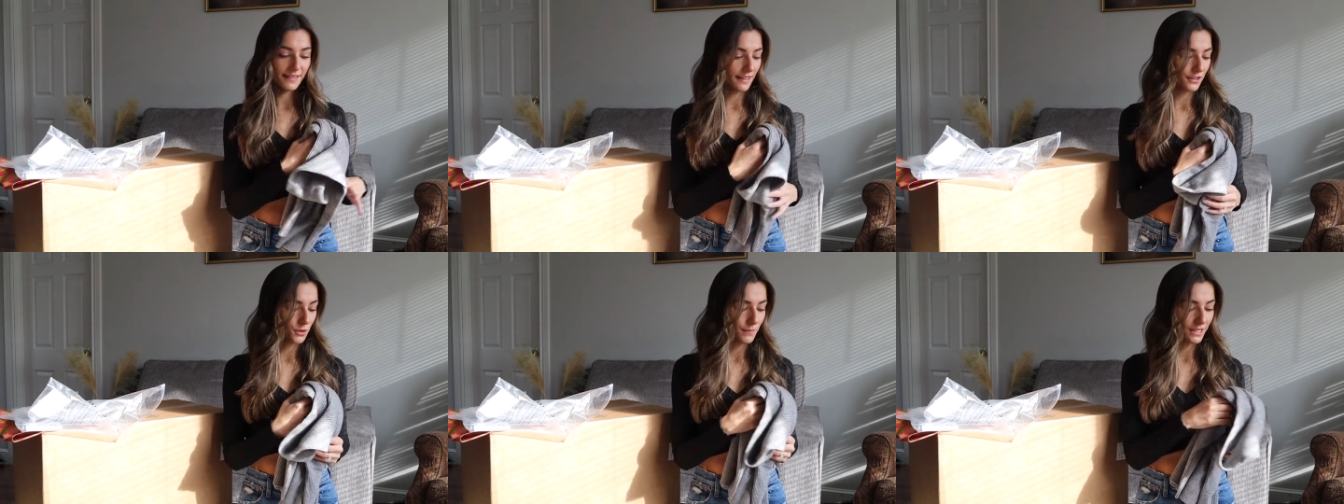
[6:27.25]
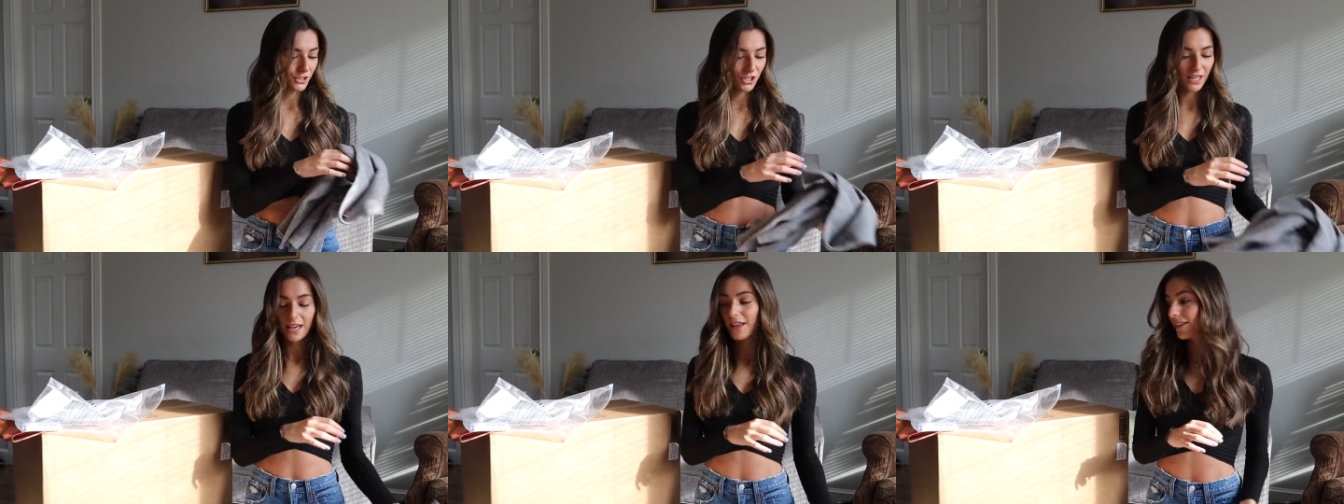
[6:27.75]
Thank you,
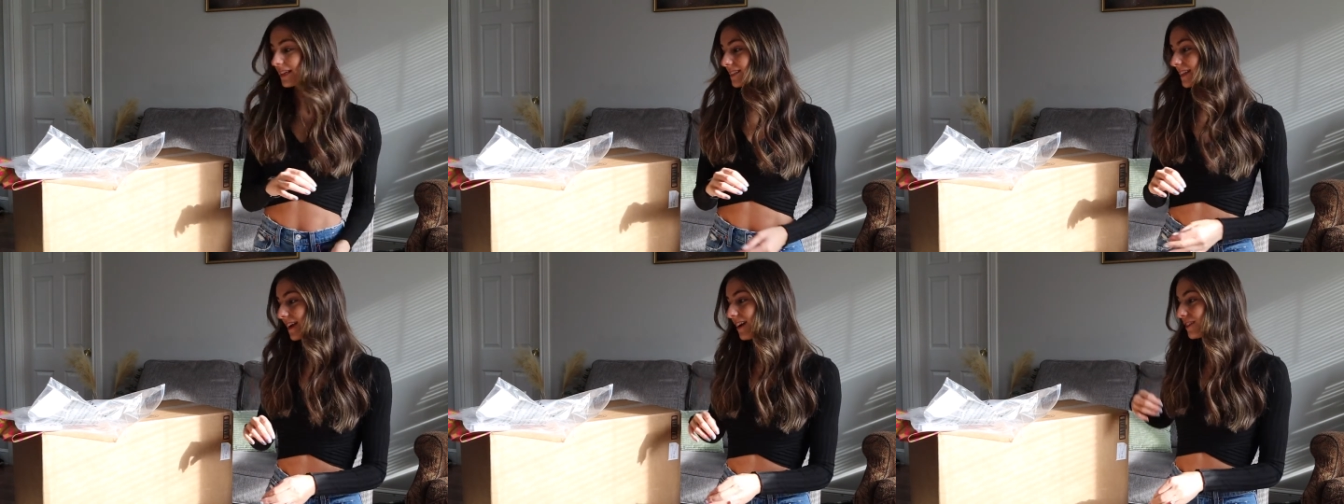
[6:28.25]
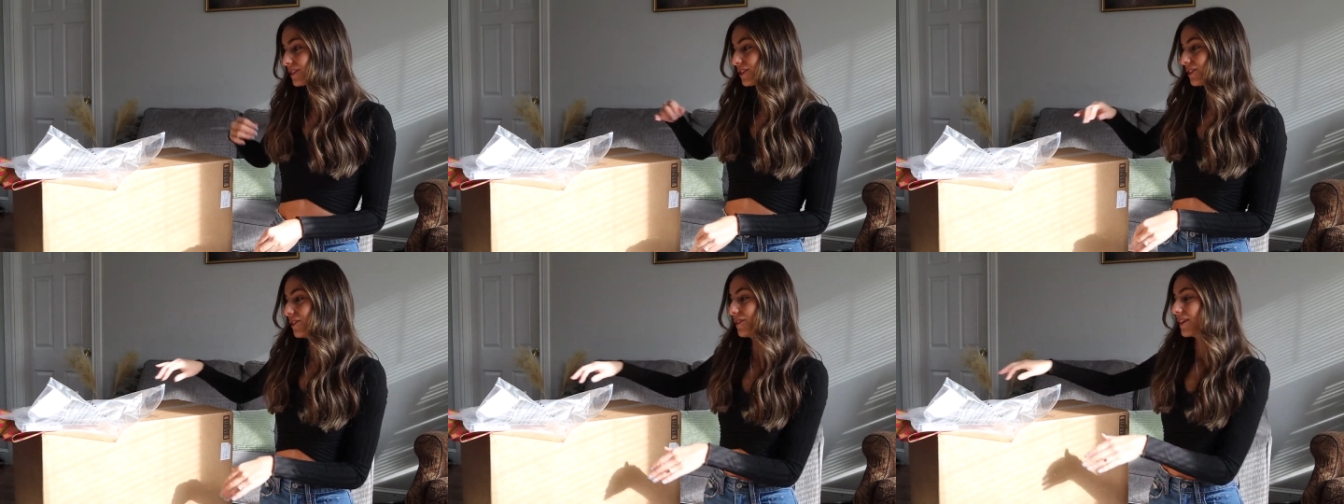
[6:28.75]
Meshki. Let's get on
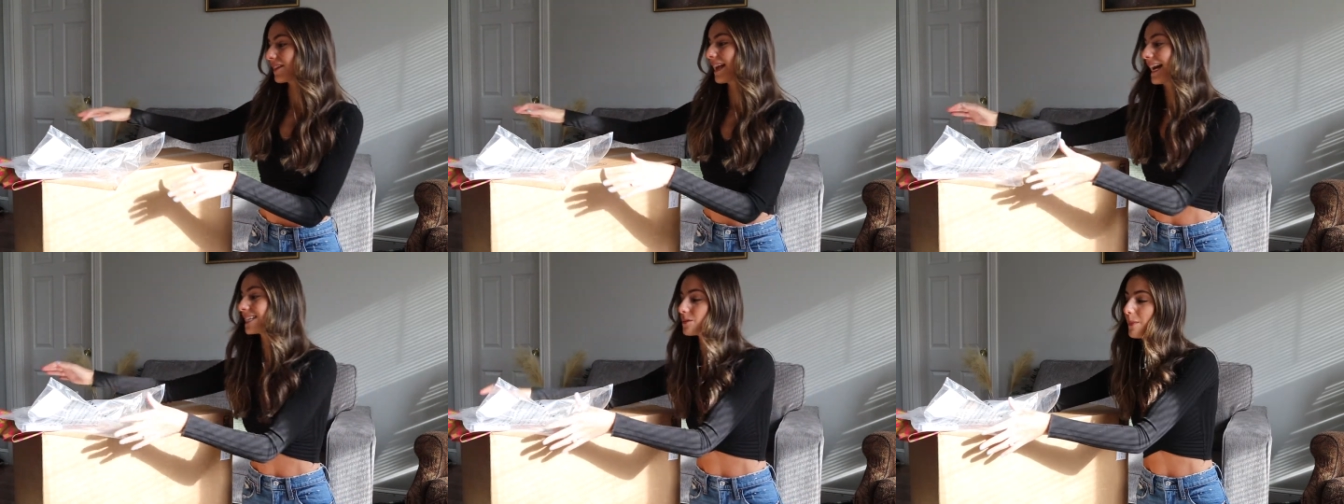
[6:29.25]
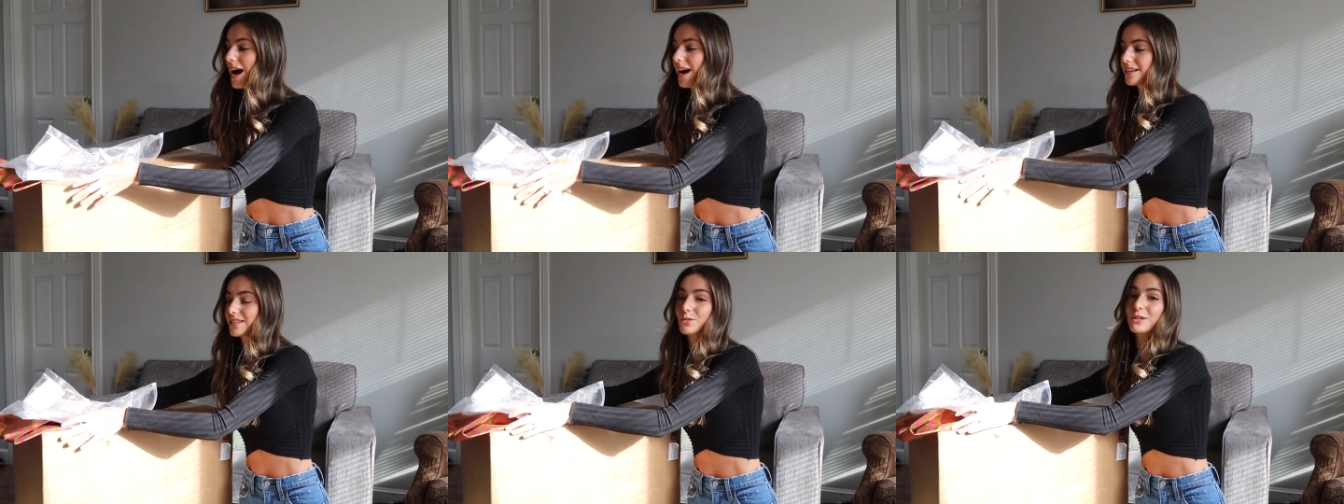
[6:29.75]
to the last
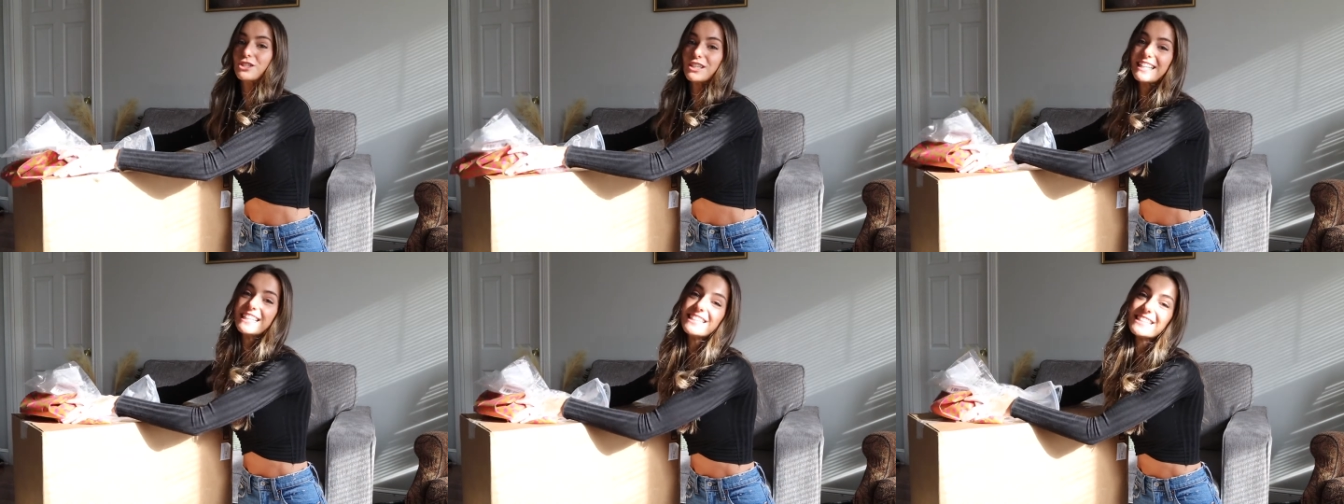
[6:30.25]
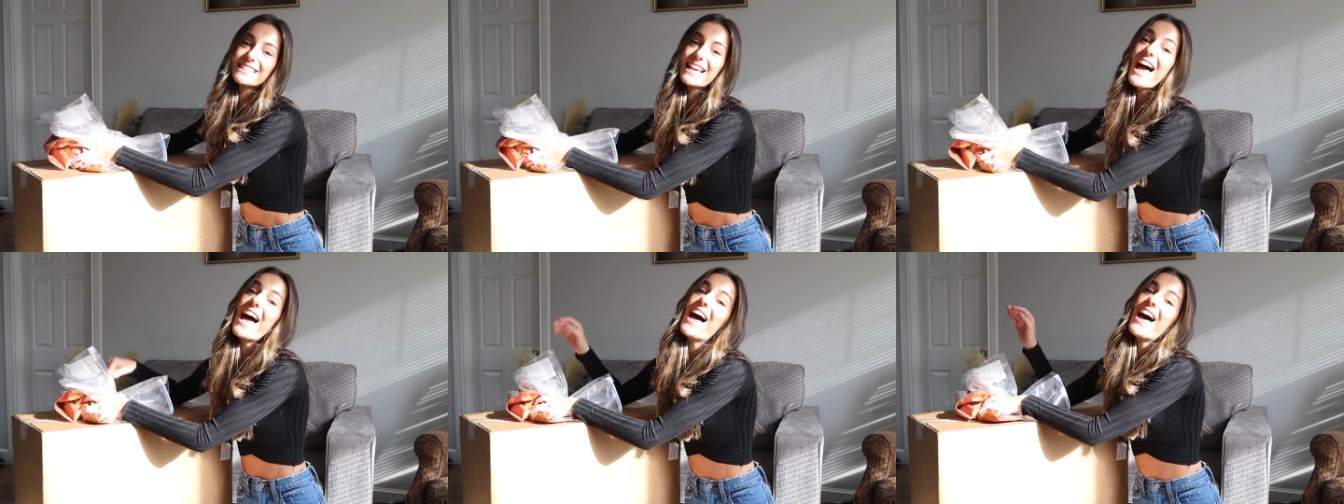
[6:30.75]
box, which is
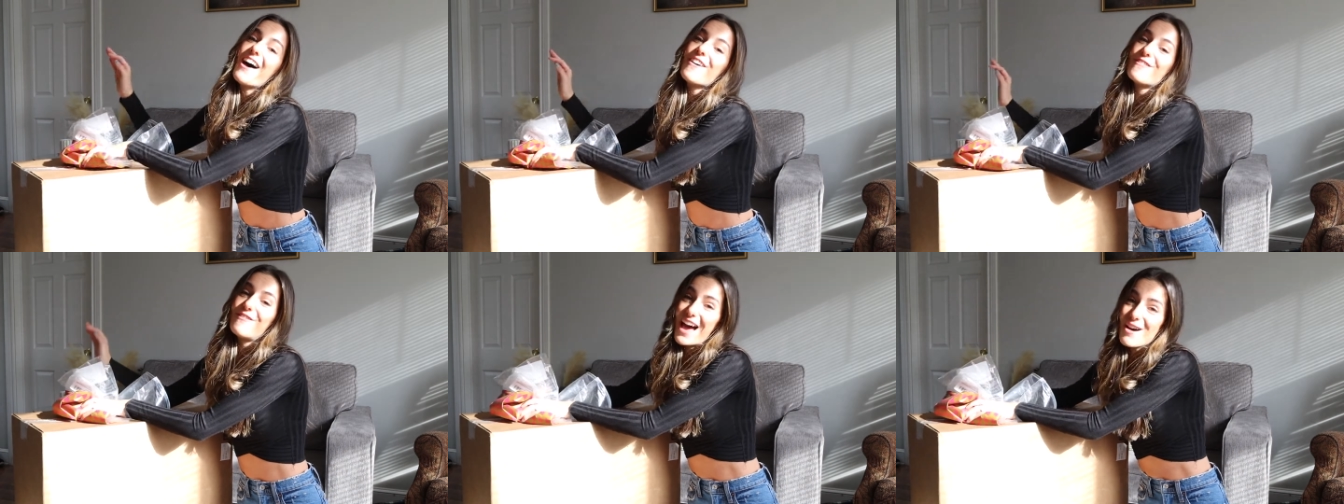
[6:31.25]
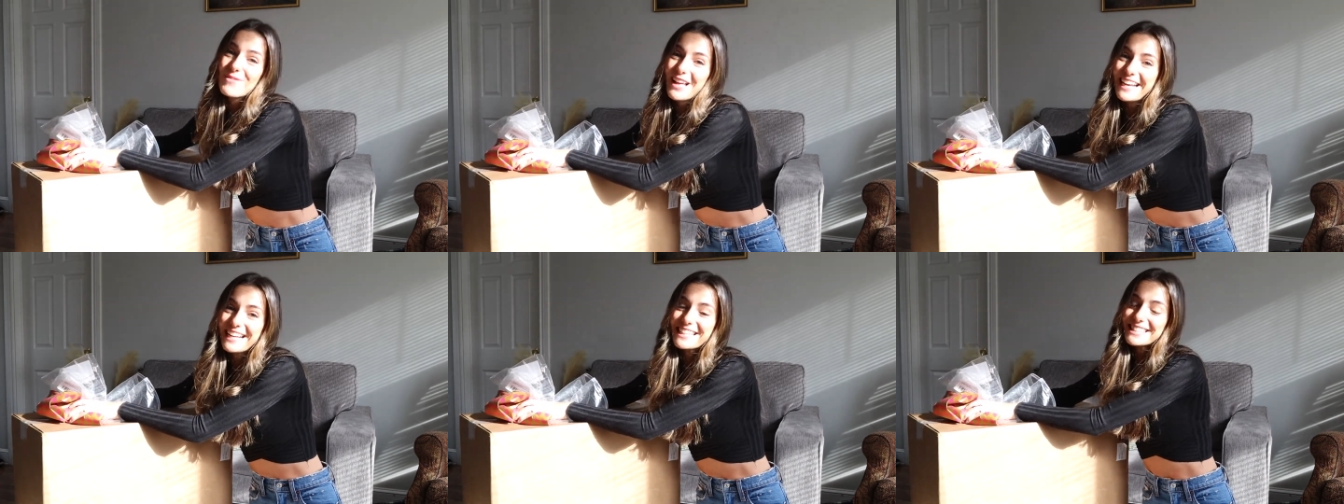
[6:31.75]

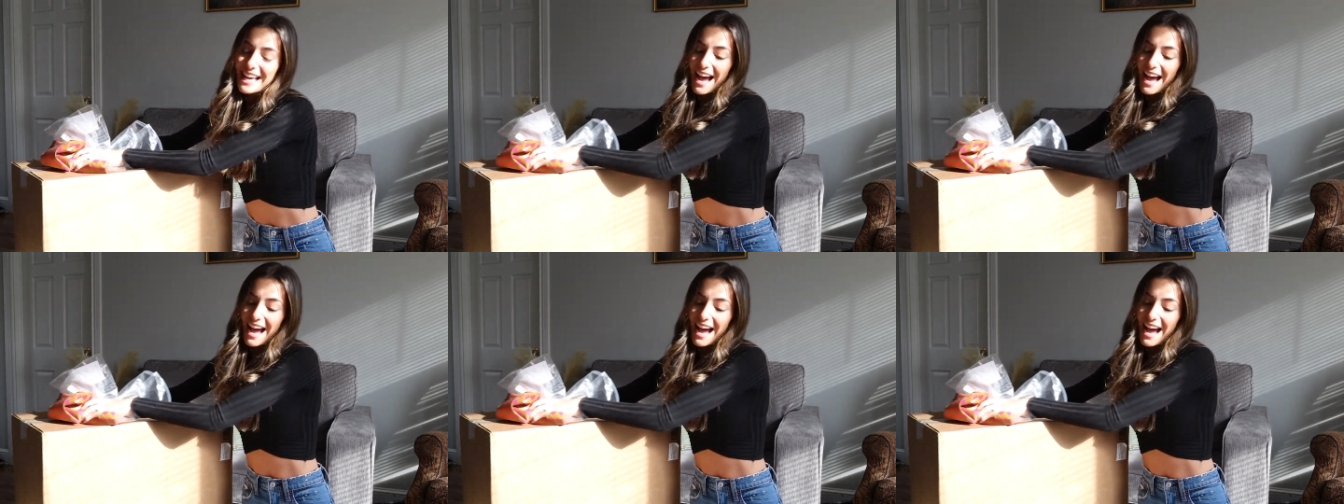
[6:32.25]
Fabletics.